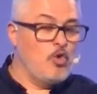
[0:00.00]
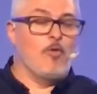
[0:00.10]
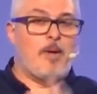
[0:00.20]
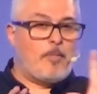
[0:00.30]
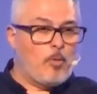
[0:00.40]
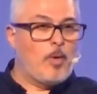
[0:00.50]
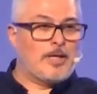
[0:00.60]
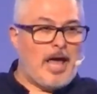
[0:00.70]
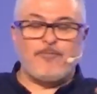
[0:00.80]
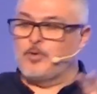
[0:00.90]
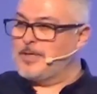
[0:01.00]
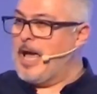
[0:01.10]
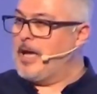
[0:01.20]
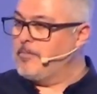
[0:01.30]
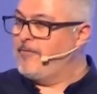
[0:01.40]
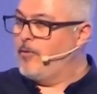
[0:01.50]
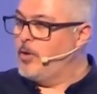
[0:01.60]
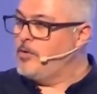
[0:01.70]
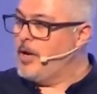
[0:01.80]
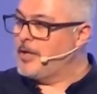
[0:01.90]
Do you remember what life was like
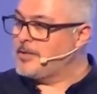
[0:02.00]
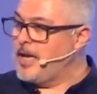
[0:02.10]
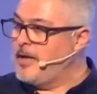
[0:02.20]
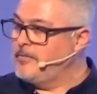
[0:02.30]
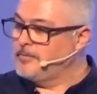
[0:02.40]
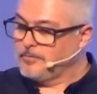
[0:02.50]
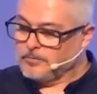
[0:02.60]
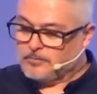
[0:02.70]
before you got saved?